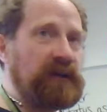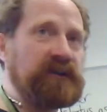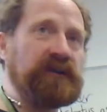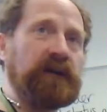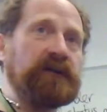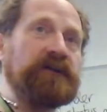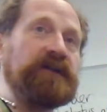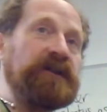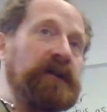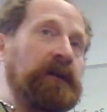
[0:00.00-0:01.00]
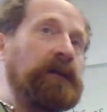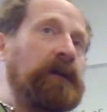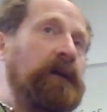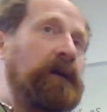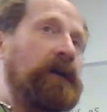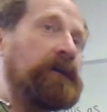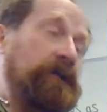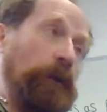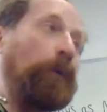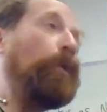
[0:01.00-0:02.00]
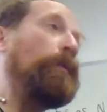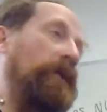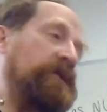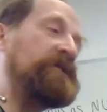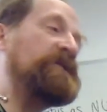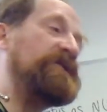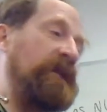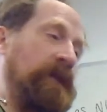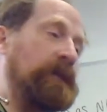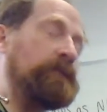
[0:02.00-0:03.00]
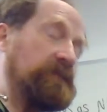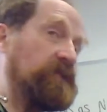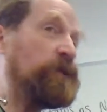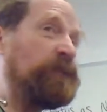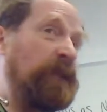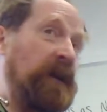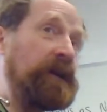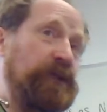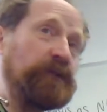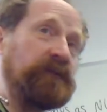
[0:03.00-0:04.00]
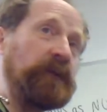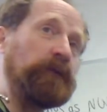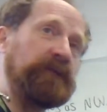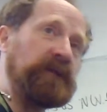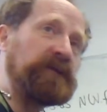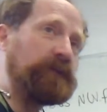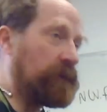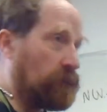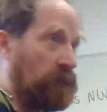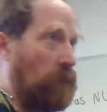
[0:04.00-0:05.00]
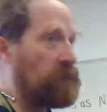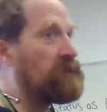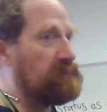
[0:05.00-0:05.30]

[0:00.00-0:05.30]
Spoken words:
their stance is in, to almost say you really should vote for this one, or